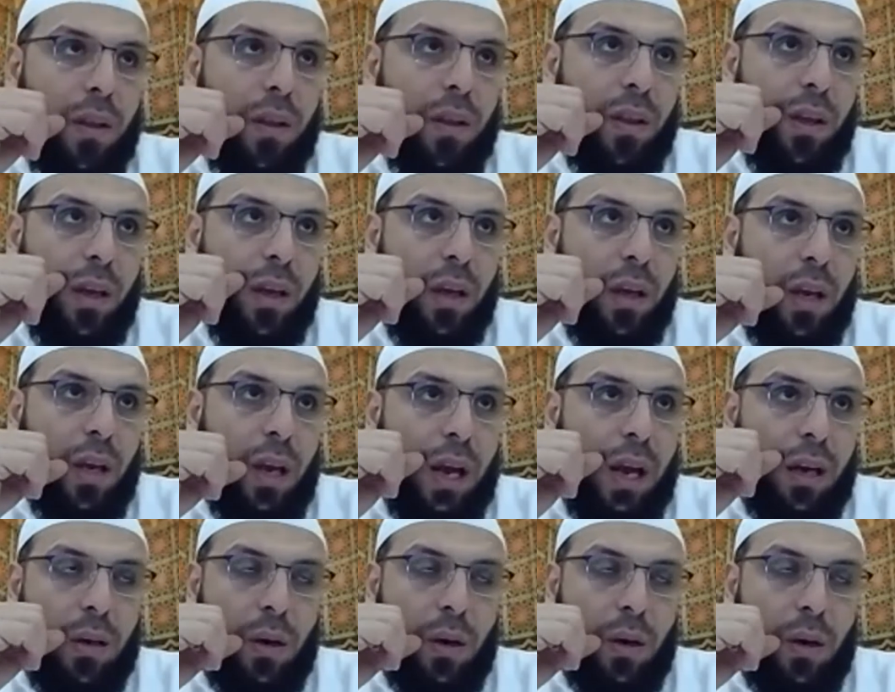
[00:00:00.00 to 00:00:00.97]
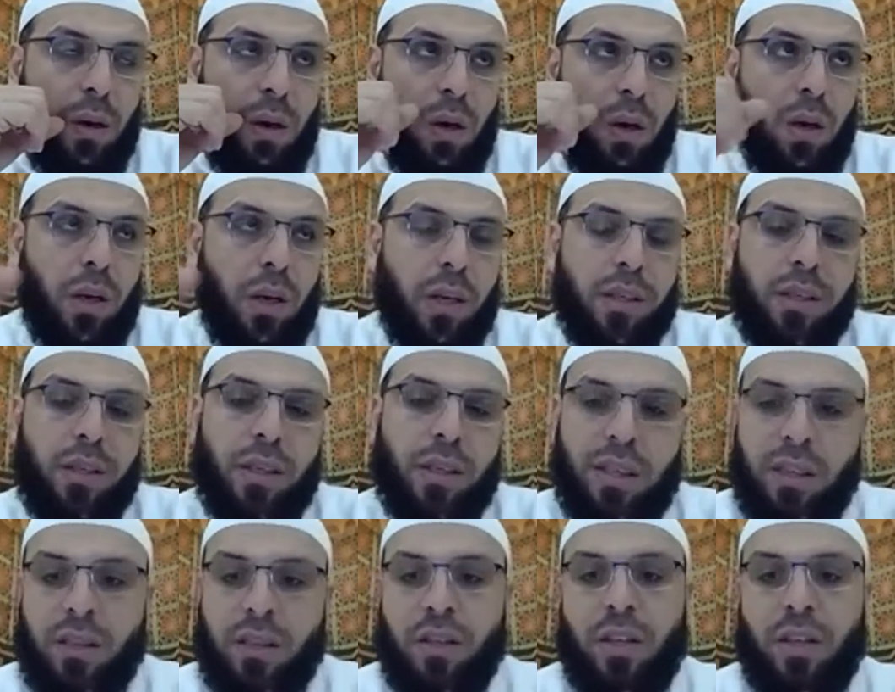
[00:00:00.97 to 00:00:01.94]
the alcohol. Is it
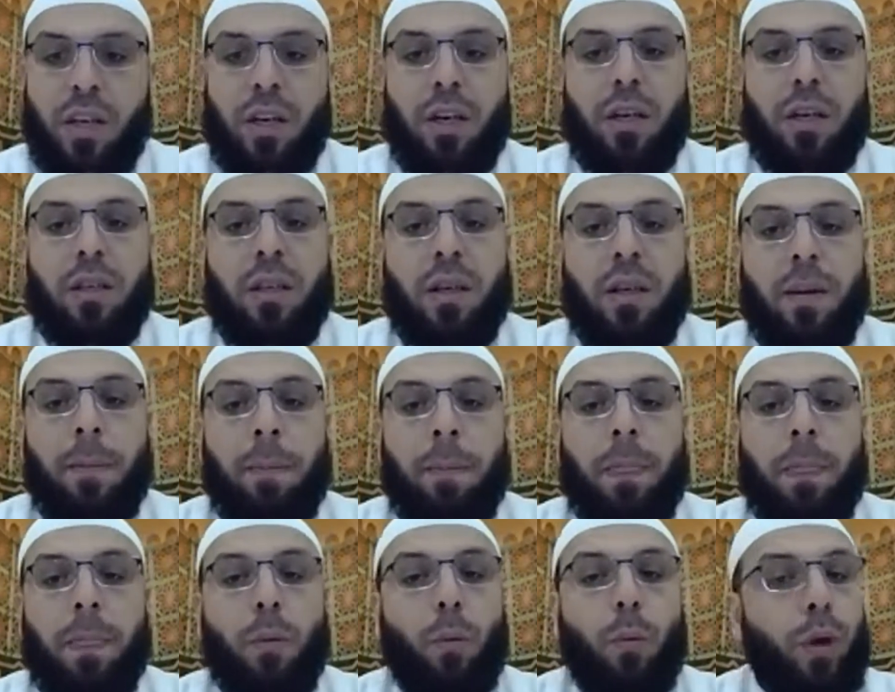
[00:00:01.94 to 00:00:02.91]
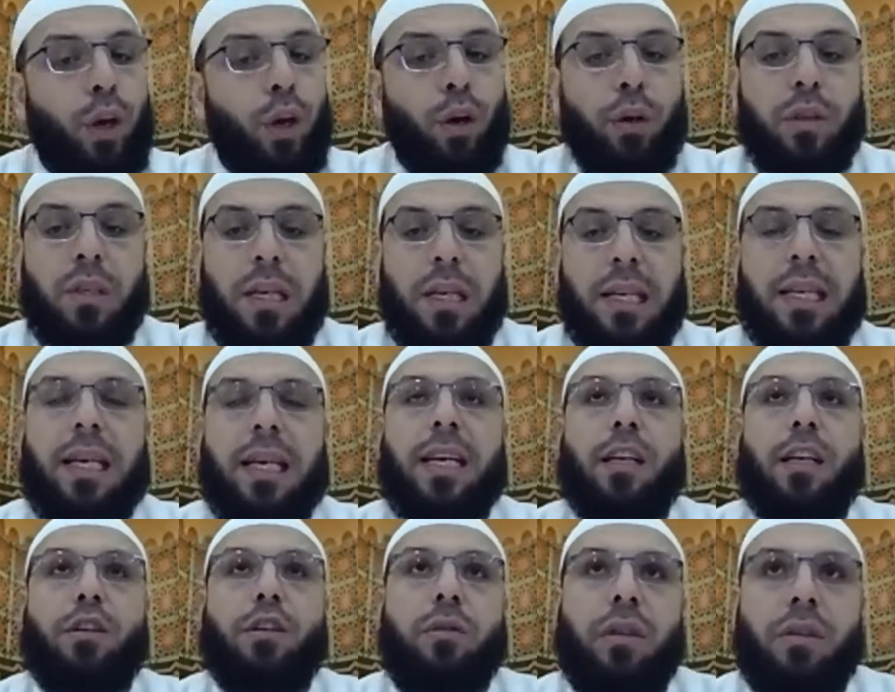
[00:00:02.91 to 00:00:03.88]
considered? We know it's illegal
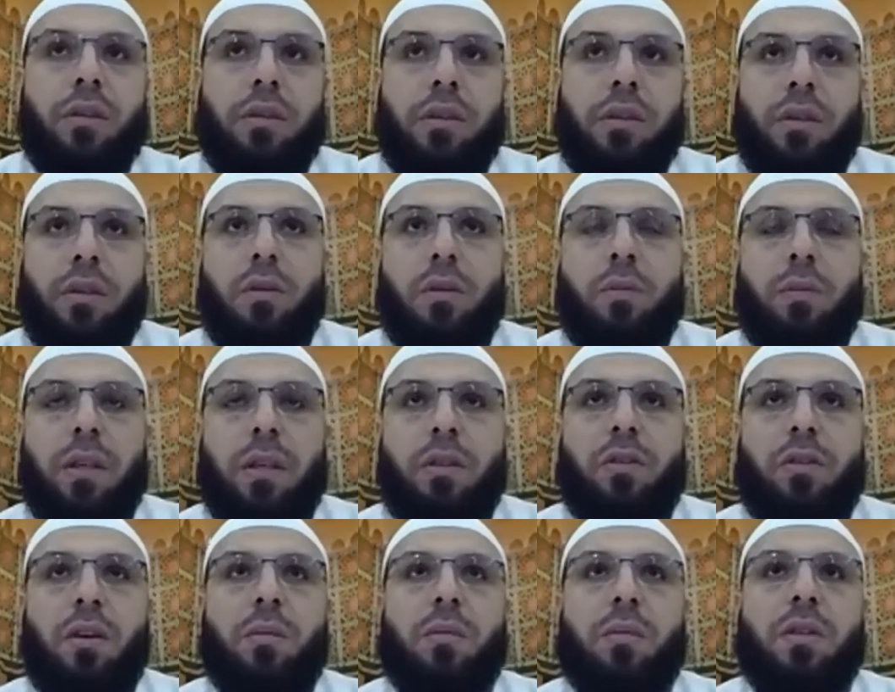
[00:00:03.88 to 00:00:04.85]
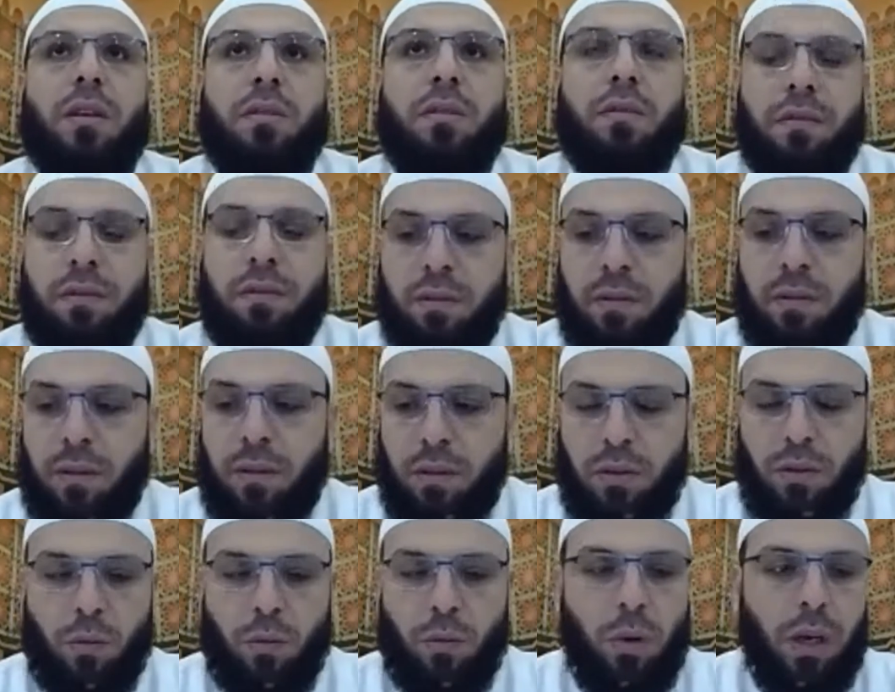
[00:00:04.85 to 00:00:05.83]
to consume in terms of
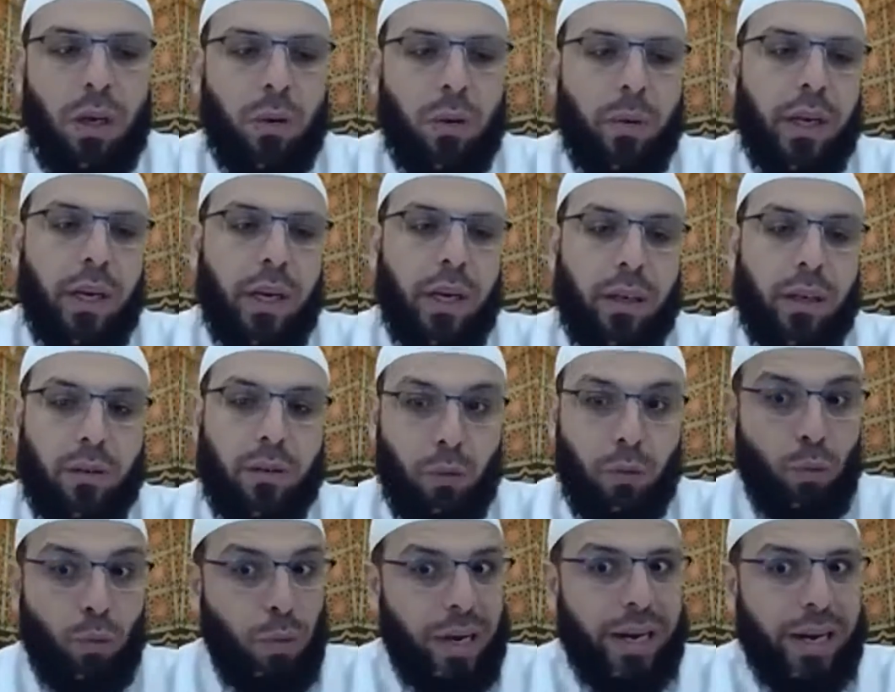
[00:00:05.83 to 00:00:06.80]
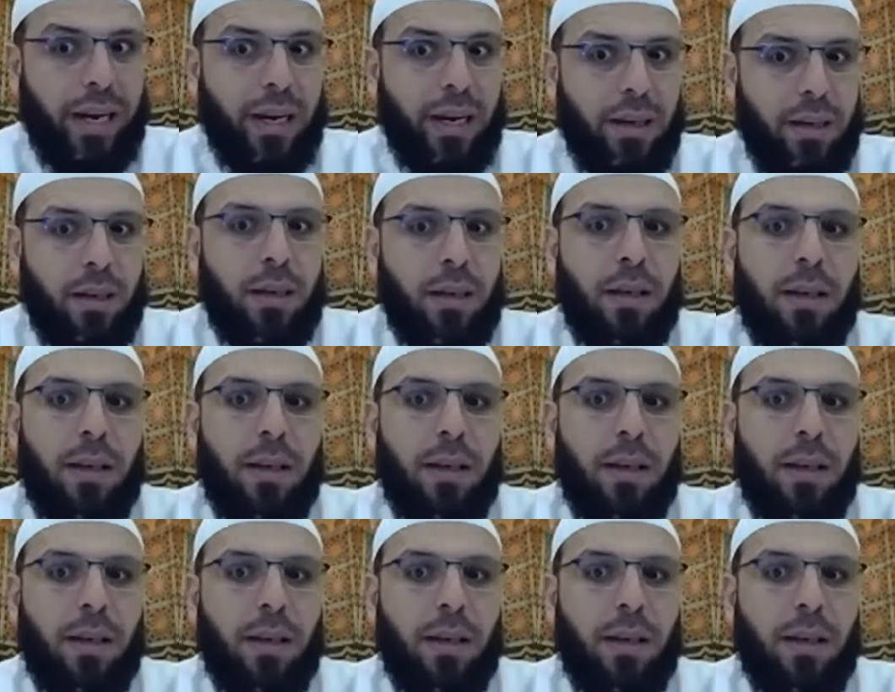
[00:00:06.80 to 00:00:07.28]
swallowing it, or wine,